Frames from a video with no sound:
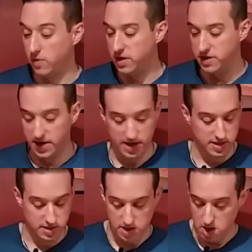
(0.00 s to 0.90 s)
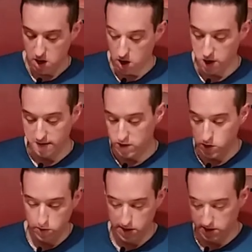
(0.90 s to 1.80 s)
And the great thing is, all you
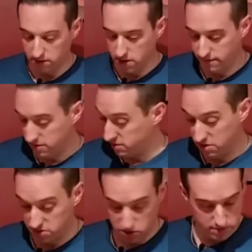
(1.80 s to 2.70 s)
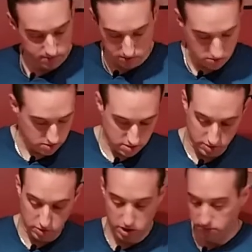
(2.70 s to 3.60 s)
have to do is, uh, for the salsa and chips,
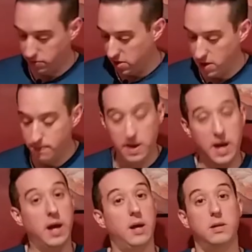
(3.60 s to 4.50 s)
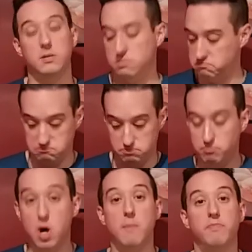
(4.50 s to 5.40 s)
or you just peel it up and
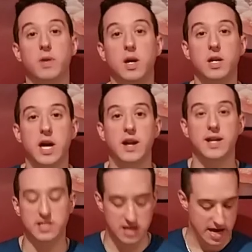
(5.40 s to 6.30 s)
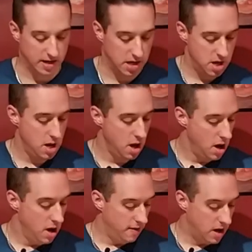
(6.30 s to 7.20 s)
boom, you got a nice snack.
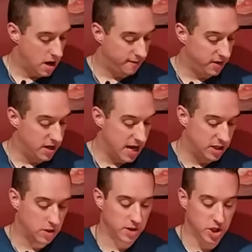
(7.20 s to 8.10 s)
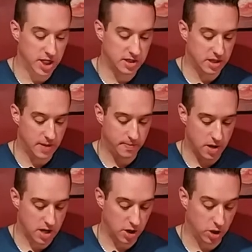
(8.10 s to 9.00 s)
Uh, for the nacho and cheese
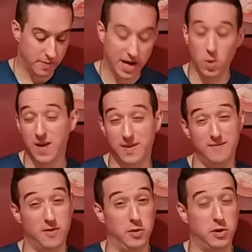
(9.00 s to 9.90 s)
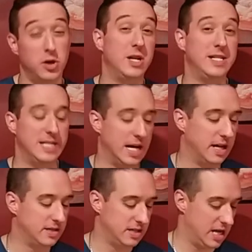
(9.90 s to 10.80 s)
dip, uh, you can microwave it for thirty
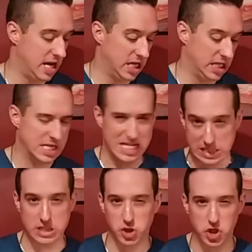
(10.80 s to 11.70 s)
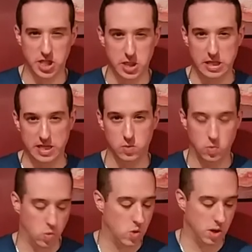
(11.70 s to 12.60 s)
seconds and you get the nice cheese all
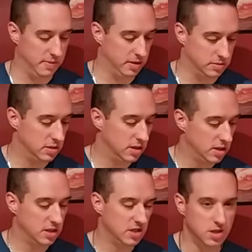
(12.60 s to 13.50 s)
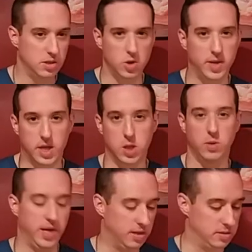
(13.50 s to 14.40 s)
nice and warm and ooey
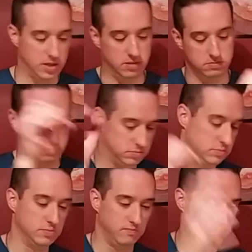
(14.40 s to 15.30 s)
gooey, and then